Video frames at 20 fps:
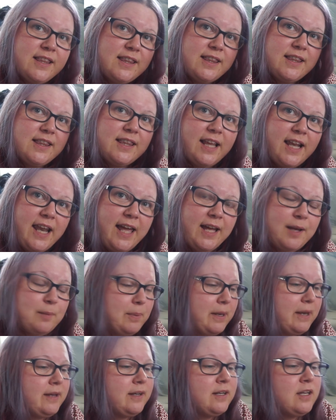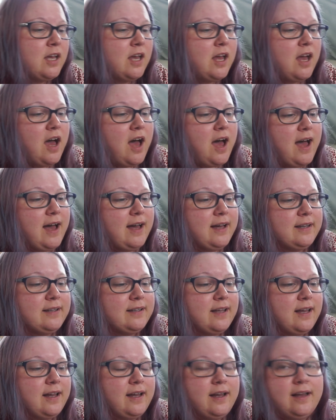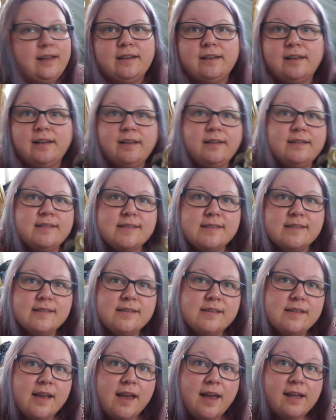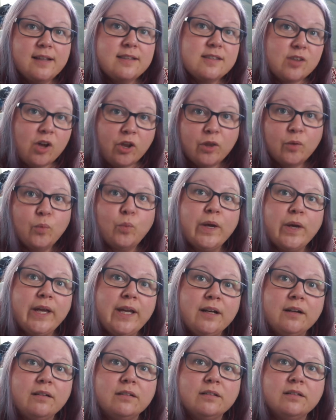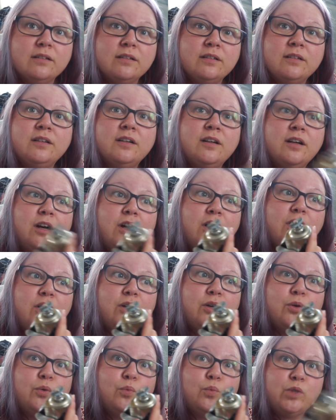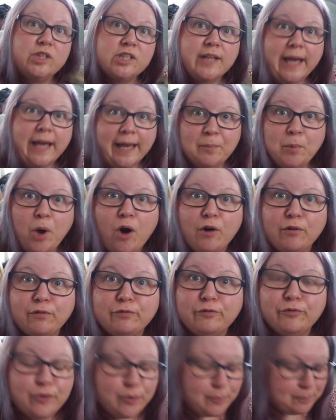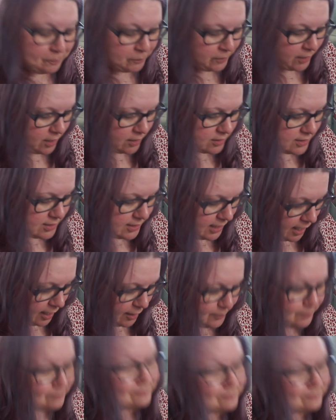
the leg bit and and it's it's on the wheel which came off so